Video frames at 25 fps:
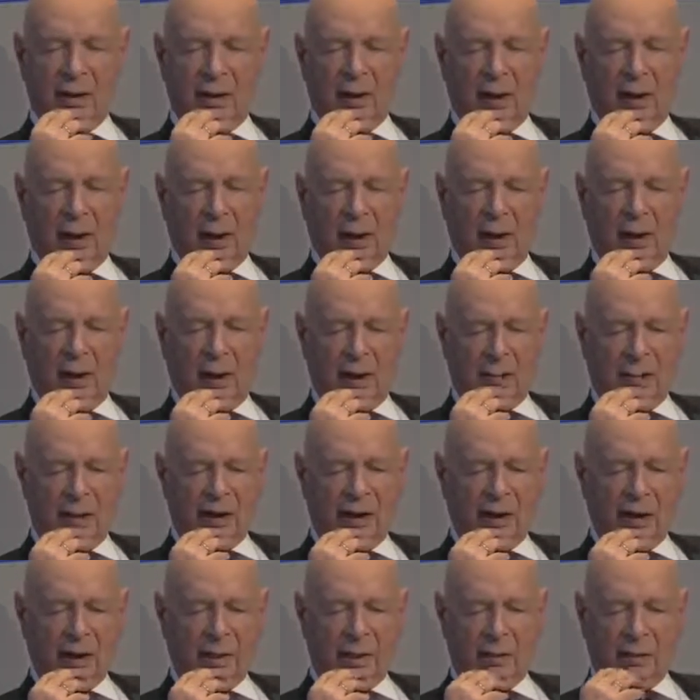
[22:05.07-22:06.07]

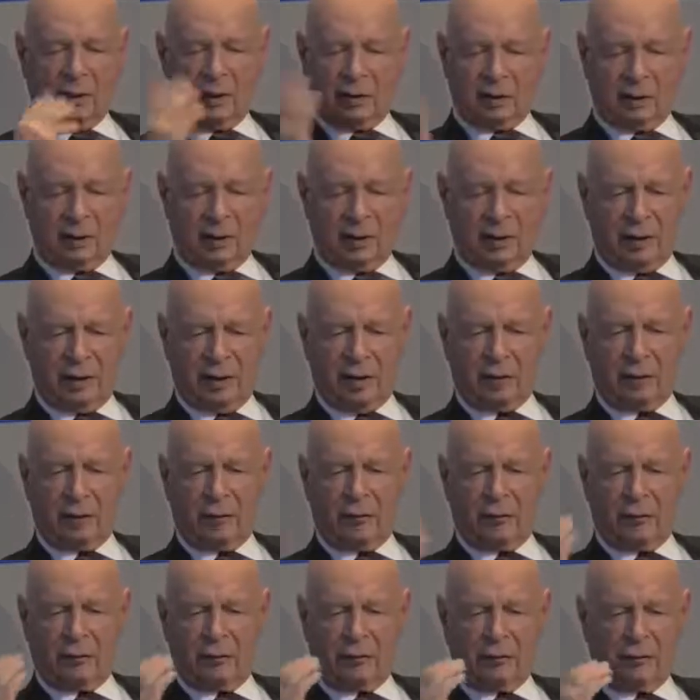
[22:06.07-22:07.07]
As a leader
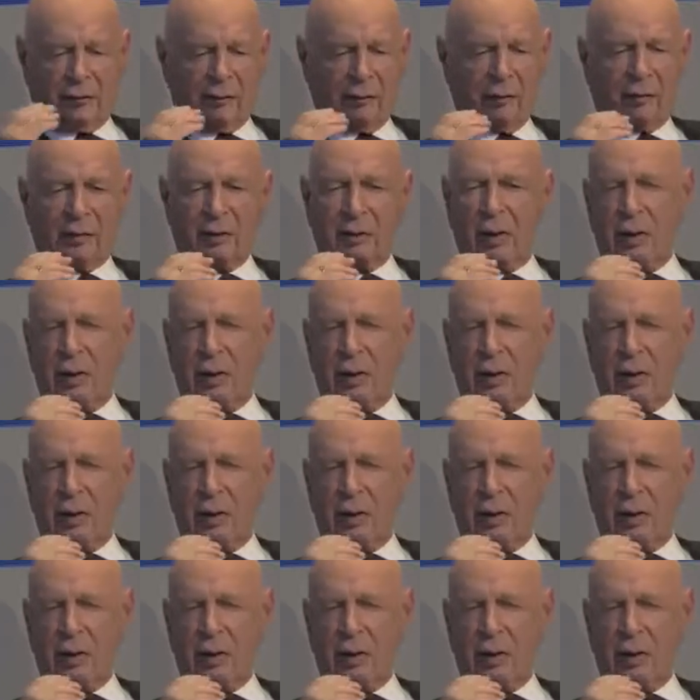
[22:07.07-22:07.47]
of